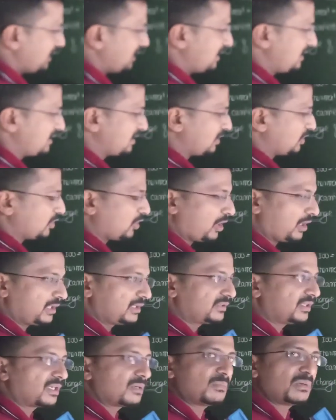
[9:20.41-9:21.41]
is not
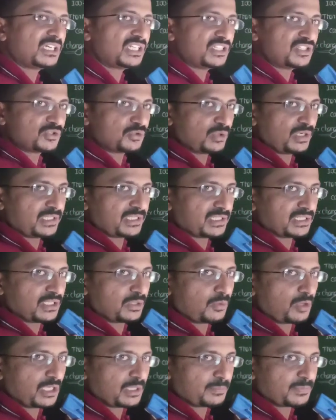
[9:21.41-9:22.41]
thermally insulated, then
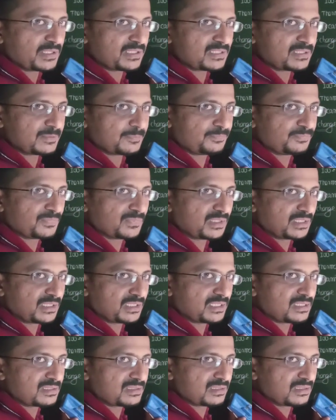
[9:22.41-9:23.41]
what happens?
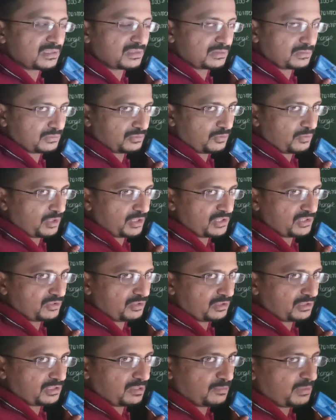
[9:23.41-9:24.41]
Yes, the wall is
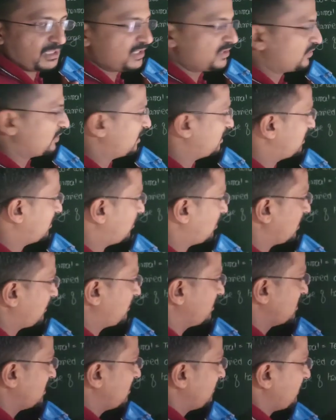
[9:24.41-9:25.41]
not thermally insulated, then what
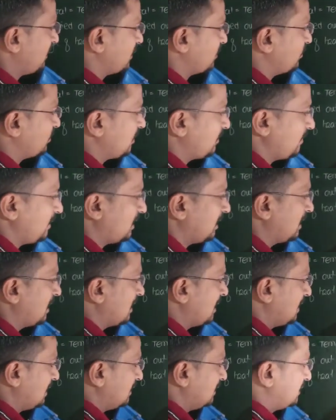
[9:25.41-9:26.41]
happens? If exothermic,
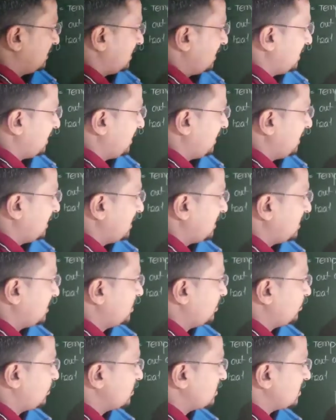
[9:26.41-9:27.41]
then it
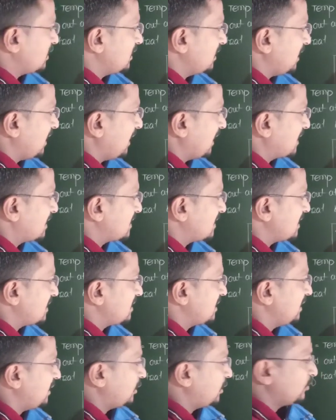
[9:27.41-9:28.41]
gives the excess
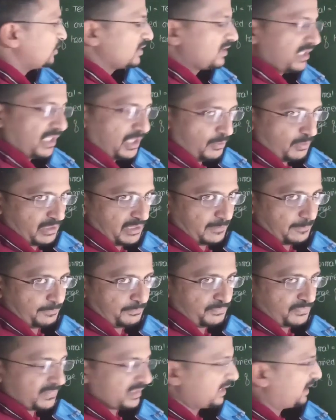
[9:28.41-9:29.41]
heat to the surrounding
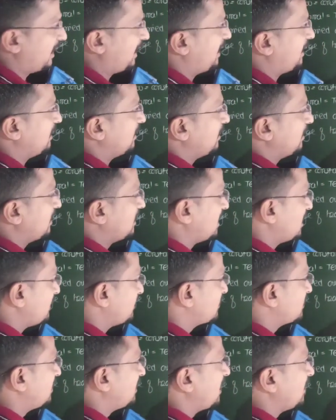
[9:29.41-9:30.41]
and
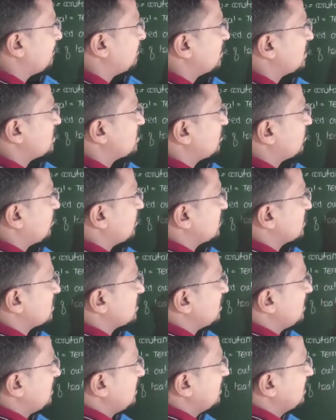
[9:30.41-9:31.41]
keeps the temperature
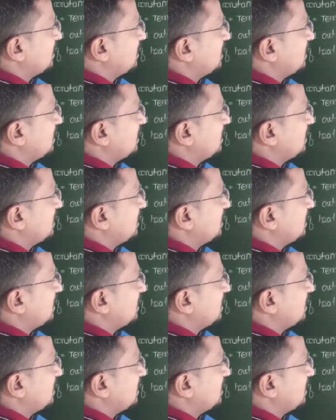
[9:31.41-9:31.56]
constant